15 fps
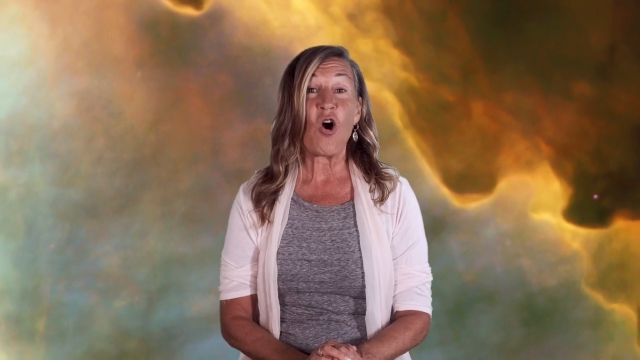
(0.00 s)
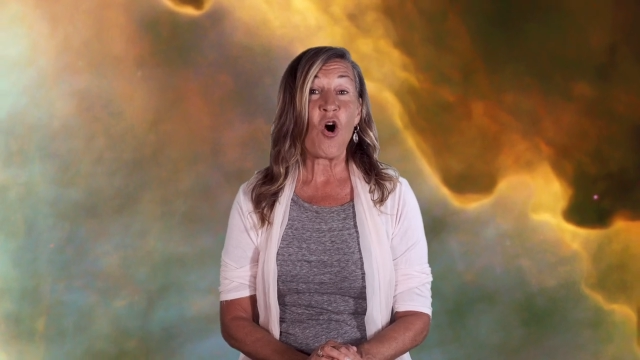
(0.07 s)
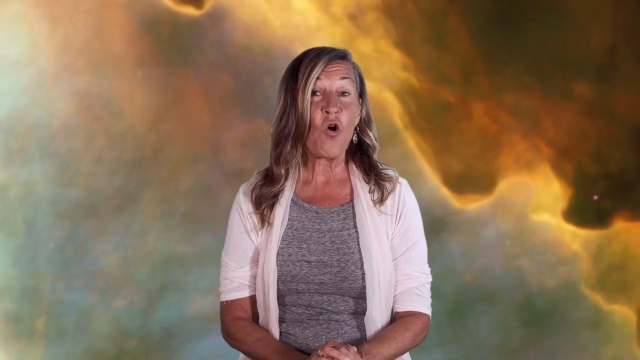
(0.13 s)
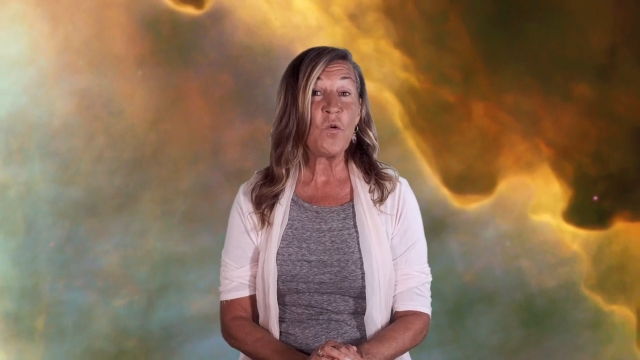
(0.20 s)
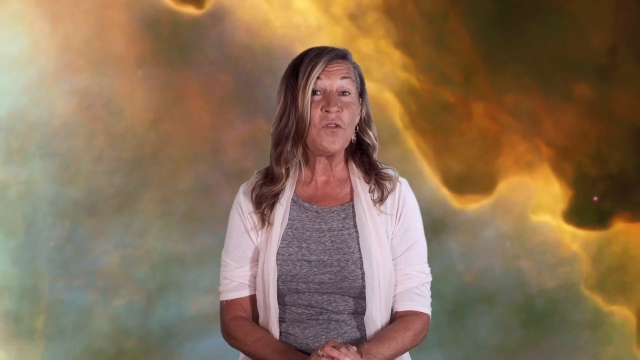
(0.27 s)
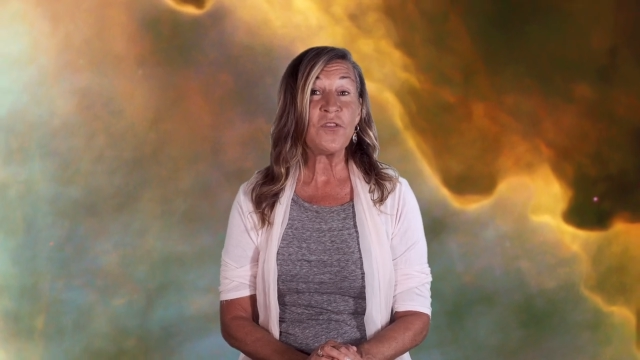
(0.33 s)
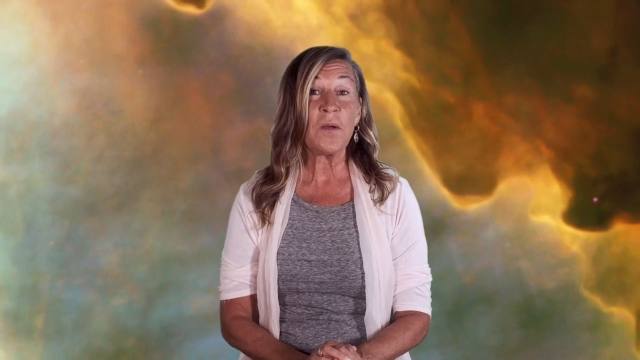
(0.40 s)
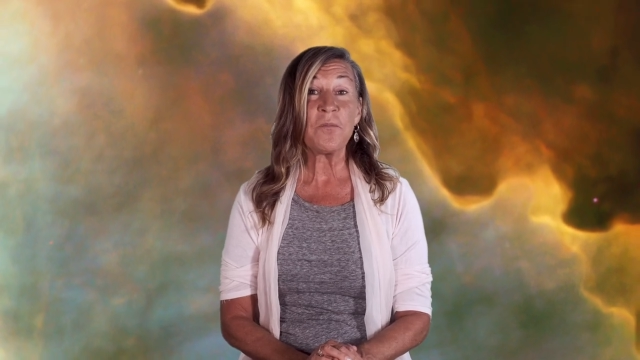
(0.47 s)

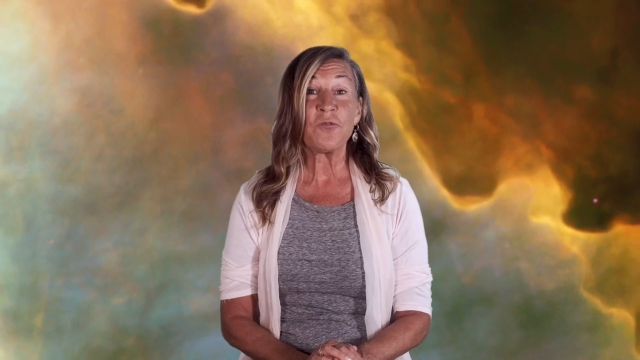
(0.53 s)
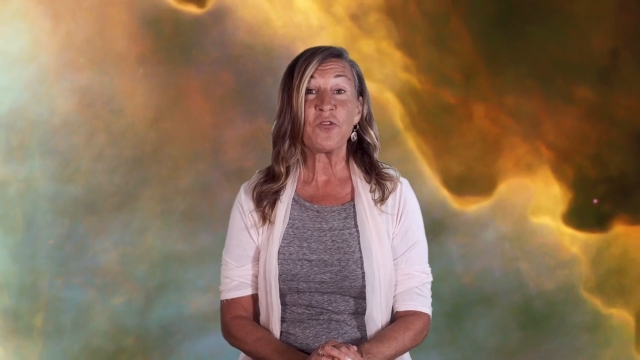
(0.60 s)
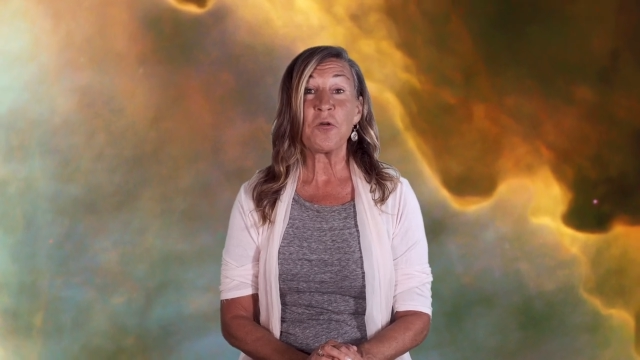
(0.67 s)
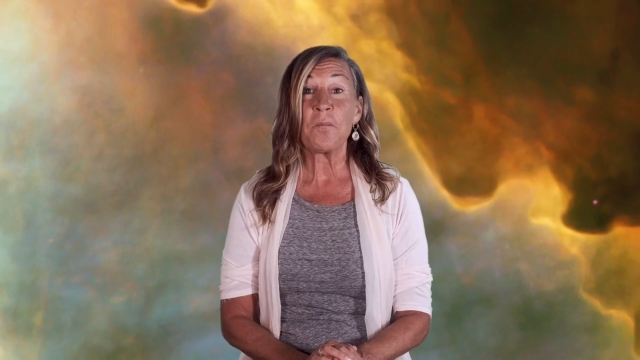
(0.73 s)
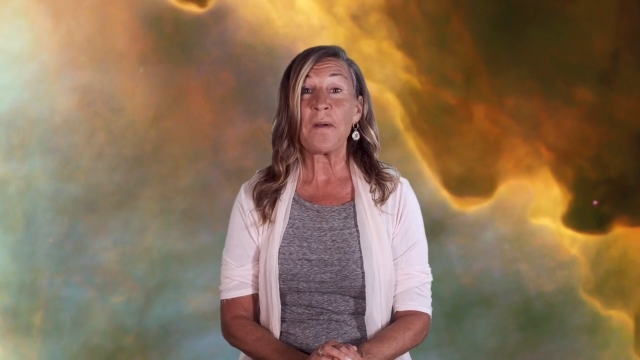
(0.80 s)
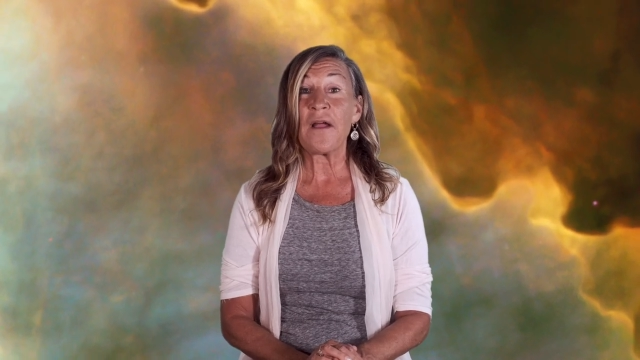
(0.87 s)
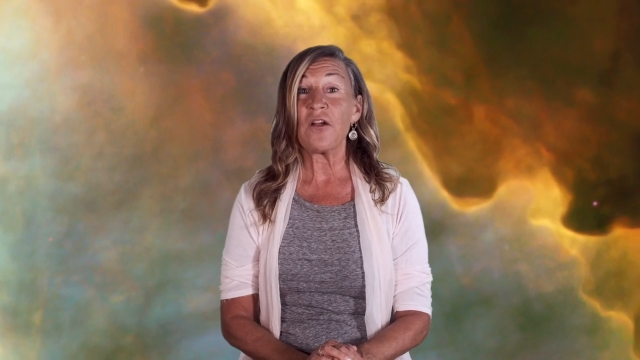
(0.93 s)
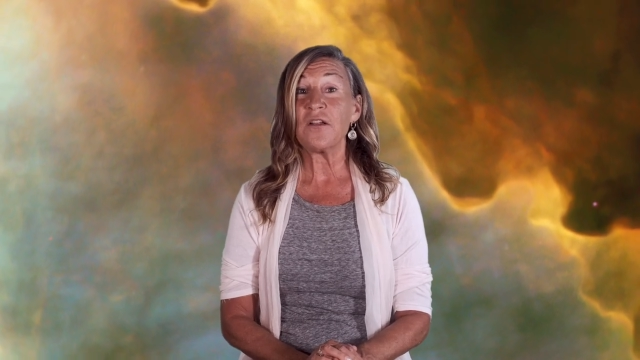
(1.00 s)
always up for a
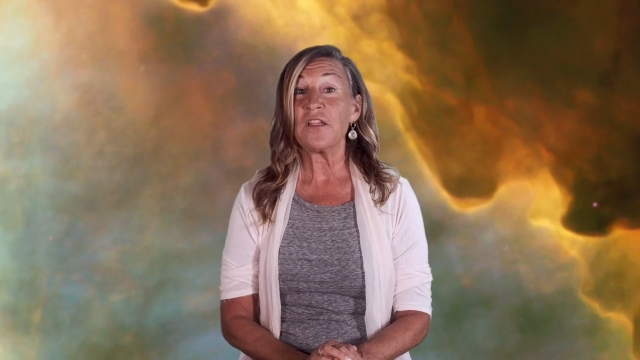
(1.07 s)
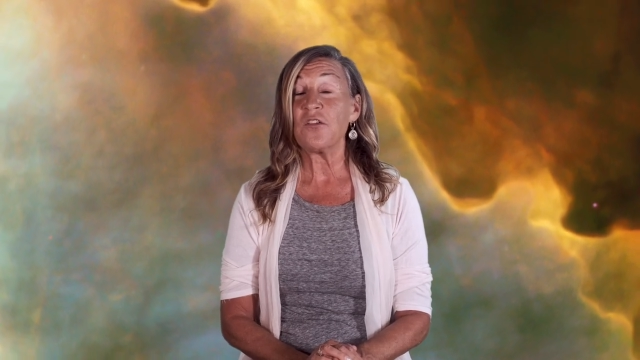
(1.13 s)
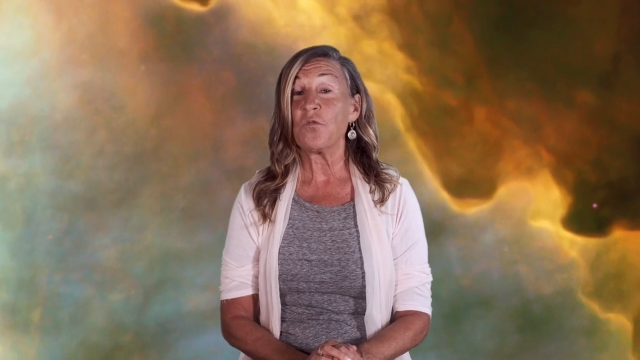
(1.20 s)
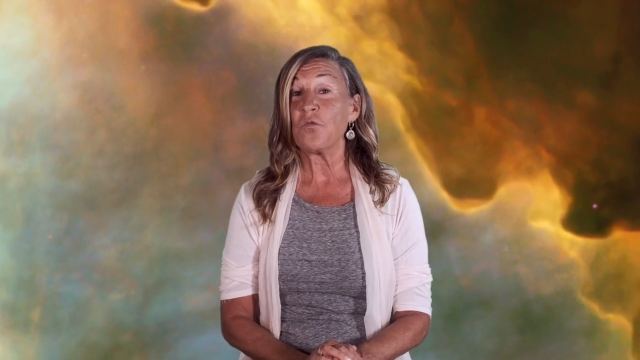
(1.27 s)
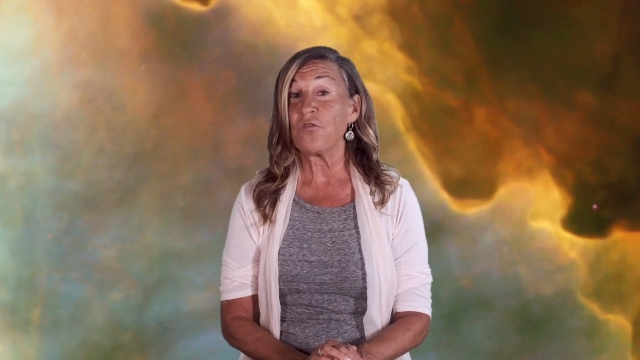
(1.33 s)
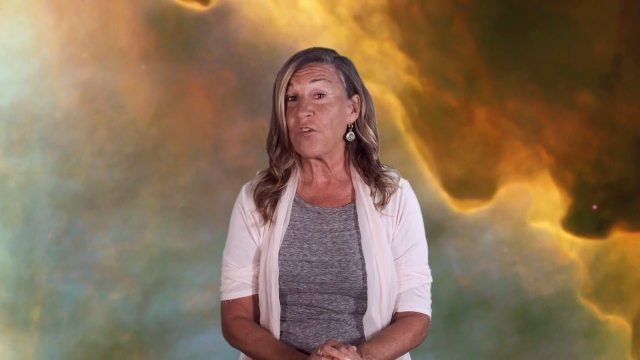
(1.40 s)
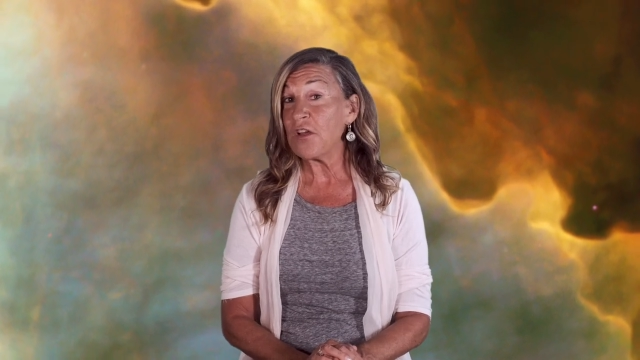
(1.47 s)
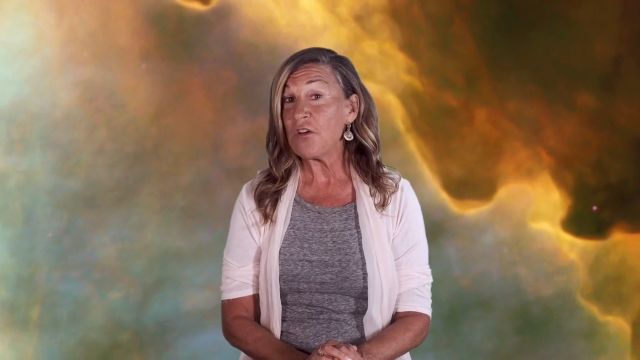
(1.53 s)
party,
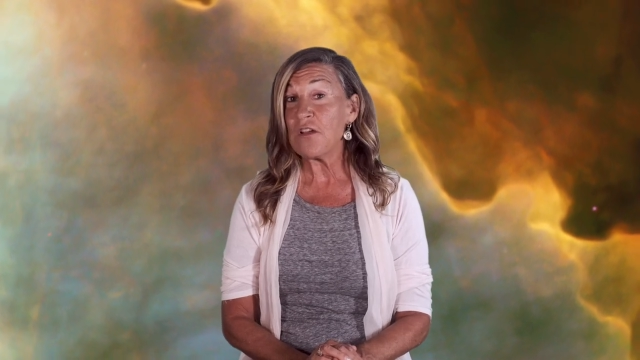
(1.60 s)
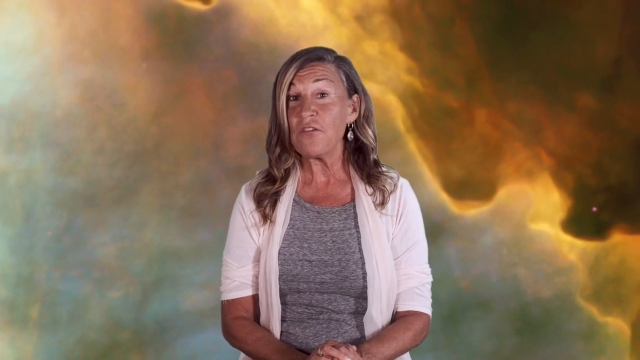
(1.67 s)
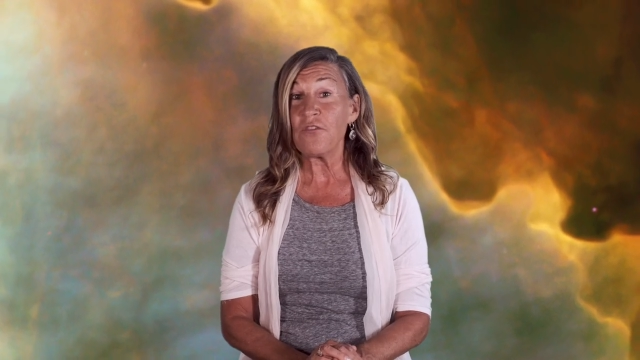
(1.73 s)
very,